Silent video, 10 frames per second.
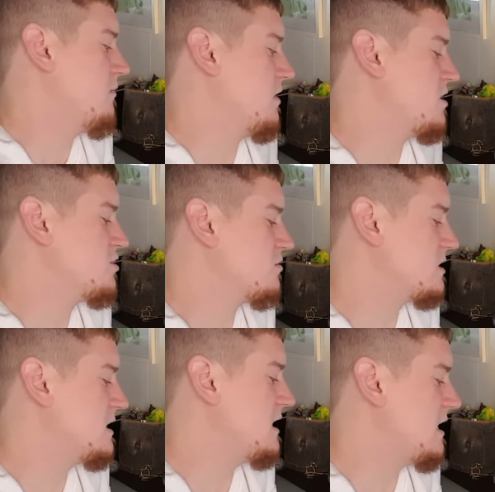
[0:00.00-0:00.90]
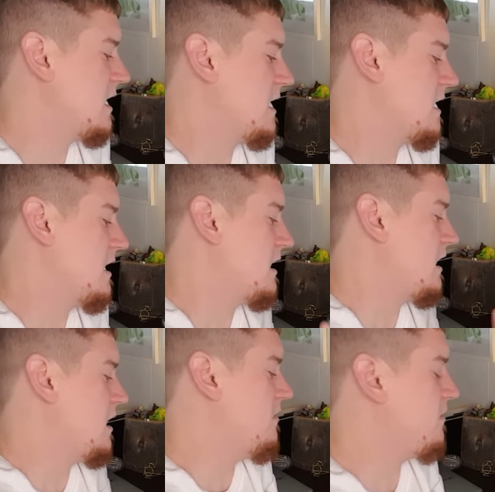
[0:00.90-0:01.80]
but as you'll see,
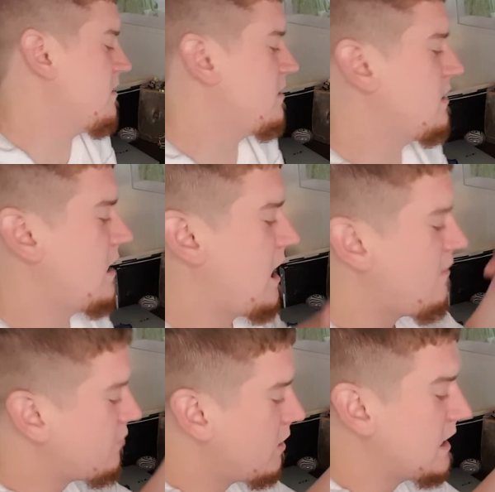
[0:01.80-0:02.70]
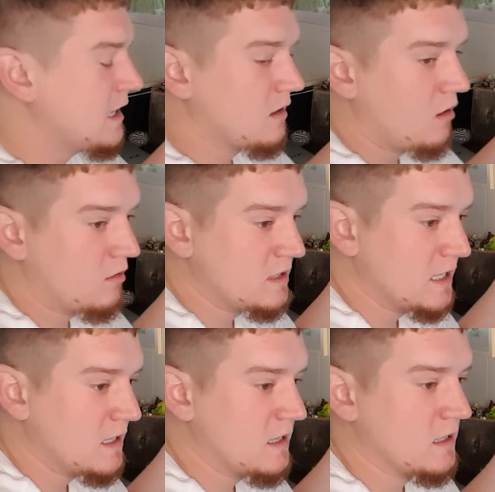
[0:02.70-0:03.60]
even after I get logged
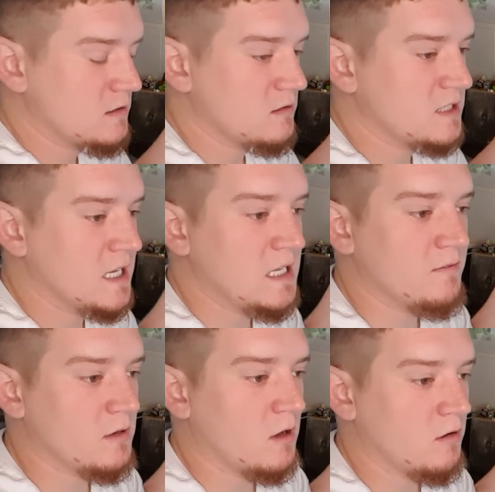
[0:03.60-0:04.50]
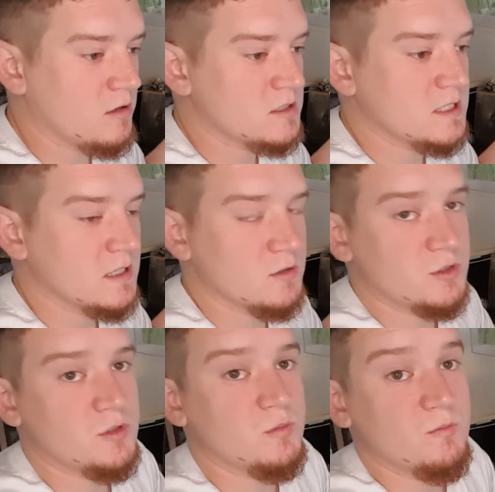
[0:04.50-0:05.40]
in, it's going to take even longer still
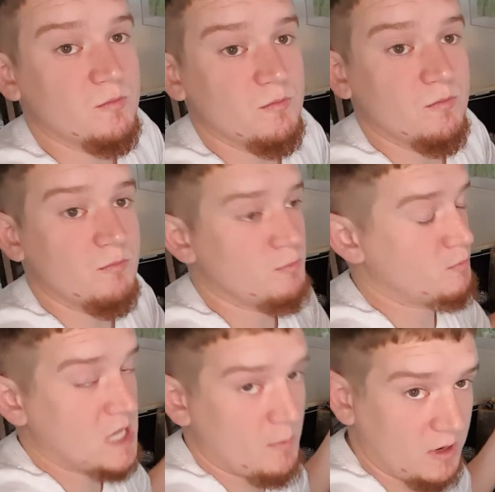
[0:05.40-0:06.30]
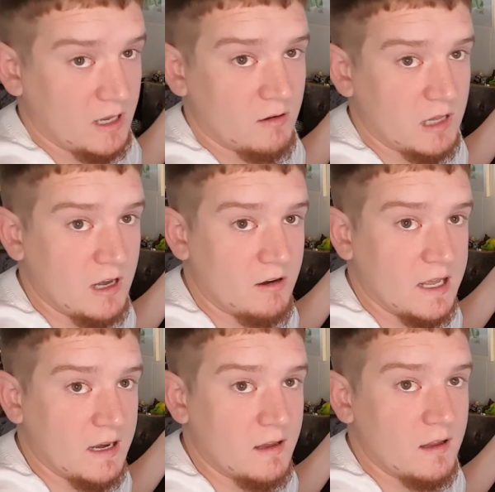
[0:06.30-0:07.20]
to be able to get on the
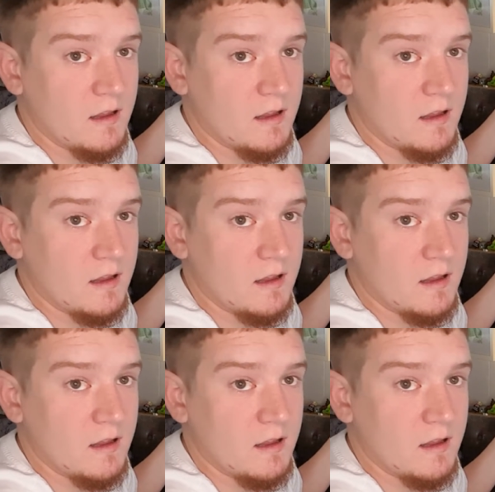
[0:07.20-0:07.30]
internet,